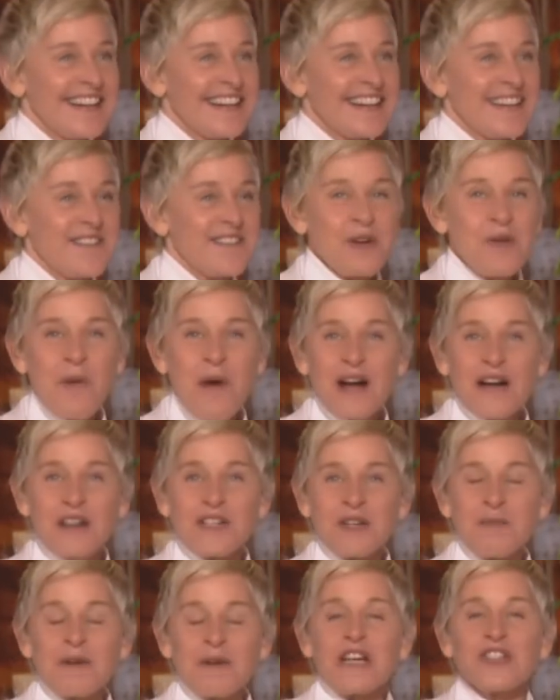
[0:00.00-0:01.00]
If you're
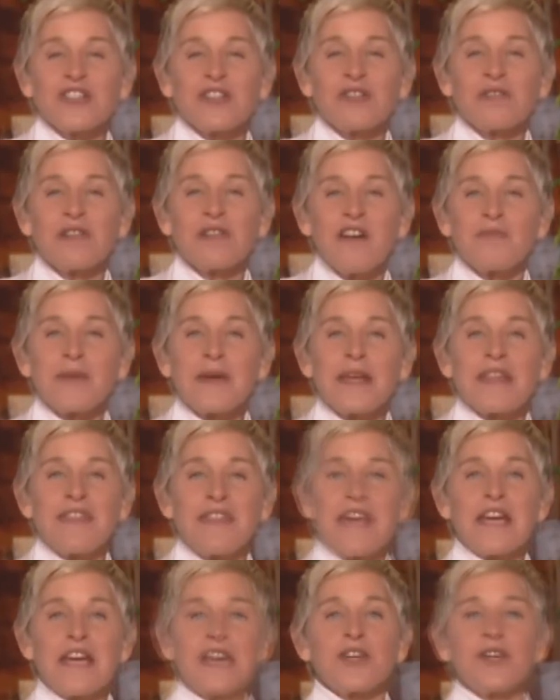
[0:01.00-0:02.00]
watching because you love me,
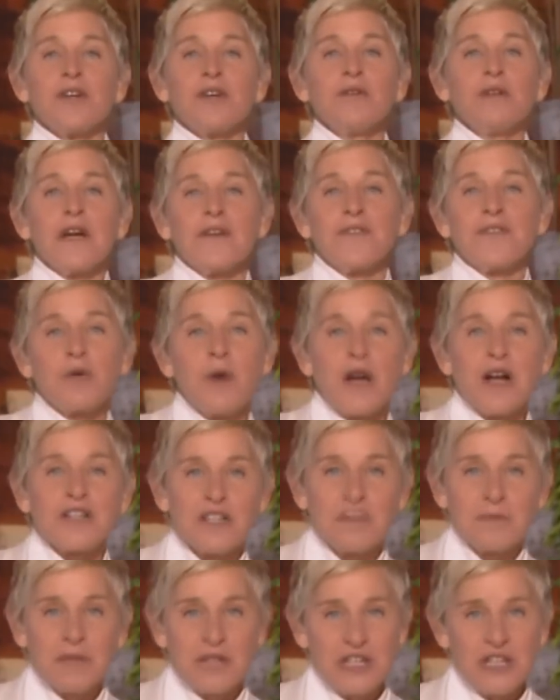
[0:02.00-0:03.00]
thank you. If you're
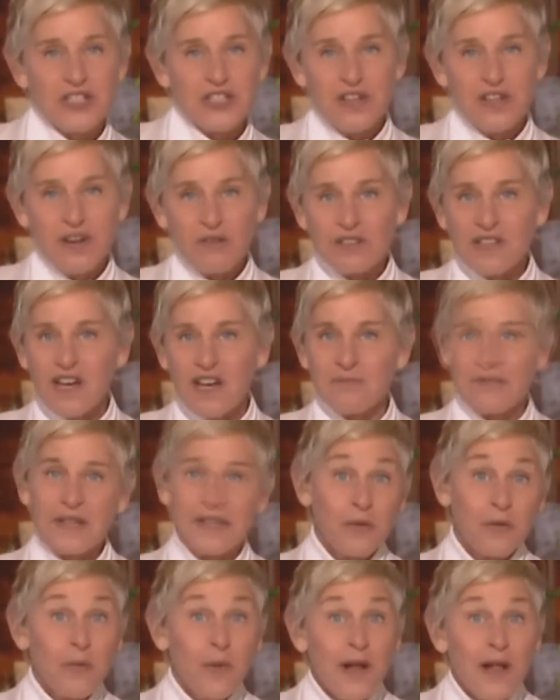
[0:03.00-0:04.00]
watching because you don't love
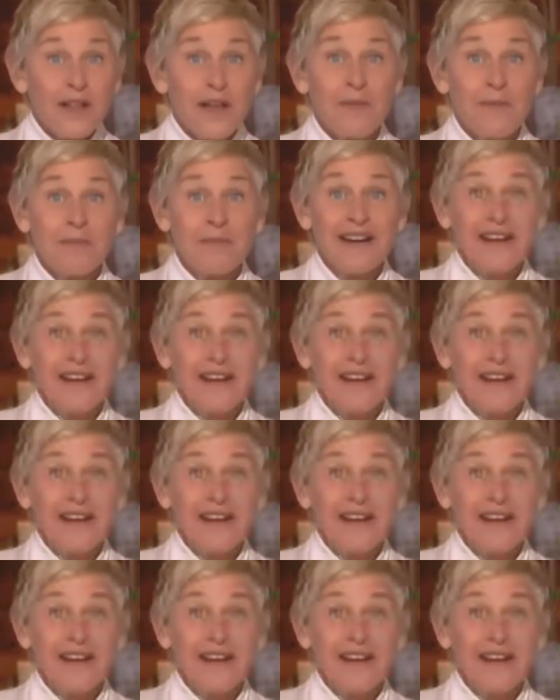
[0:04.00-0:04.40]
me, welcome.